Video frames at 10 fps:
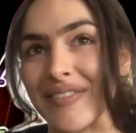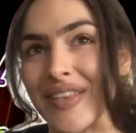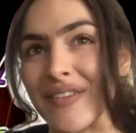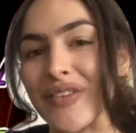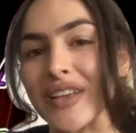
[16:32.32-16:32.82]

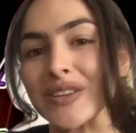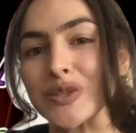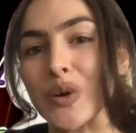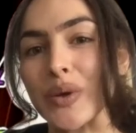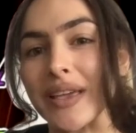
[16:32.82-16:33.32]
feel
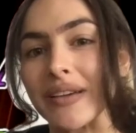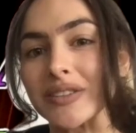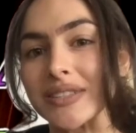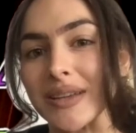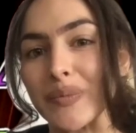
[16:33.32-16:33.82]
so
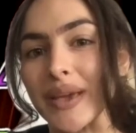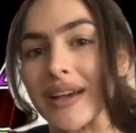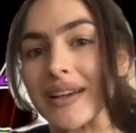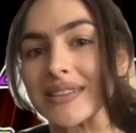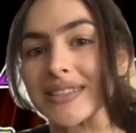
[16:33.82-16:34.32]
guilty
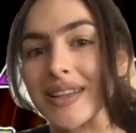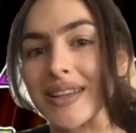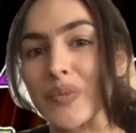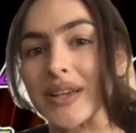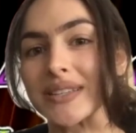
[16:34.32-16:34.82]
because
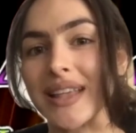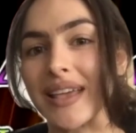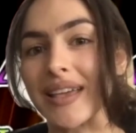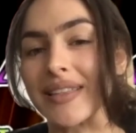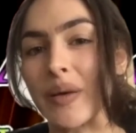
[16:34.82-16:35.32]

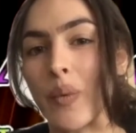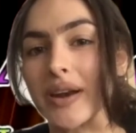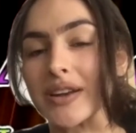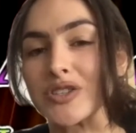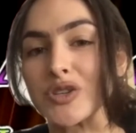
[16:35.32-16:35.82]
they want
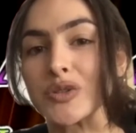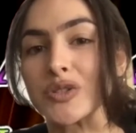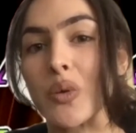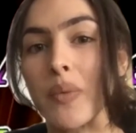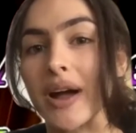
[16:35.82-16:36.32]
to do
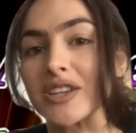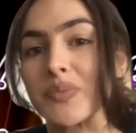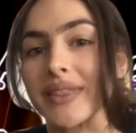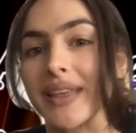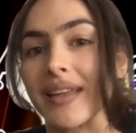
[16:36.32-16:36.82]
so much,
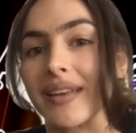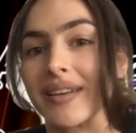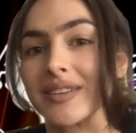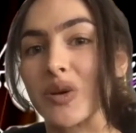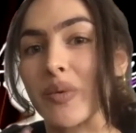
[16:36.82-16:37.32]
but then
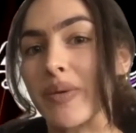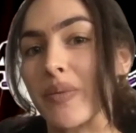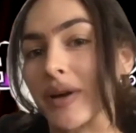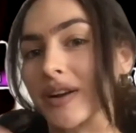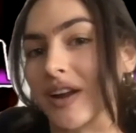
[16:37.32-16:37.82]
so many people
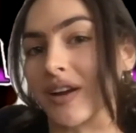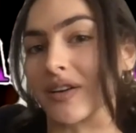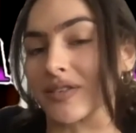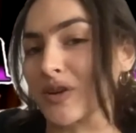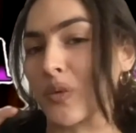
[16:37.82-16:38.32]
are
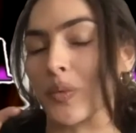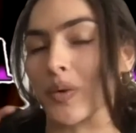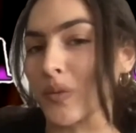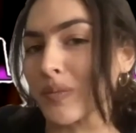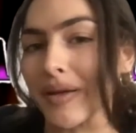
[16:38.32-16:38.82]

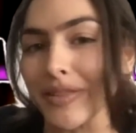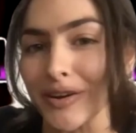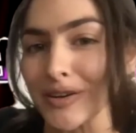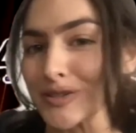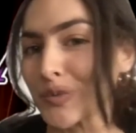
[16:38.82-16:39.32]
we're
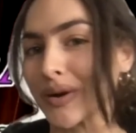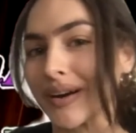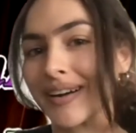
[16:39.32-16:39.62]
mothers, we're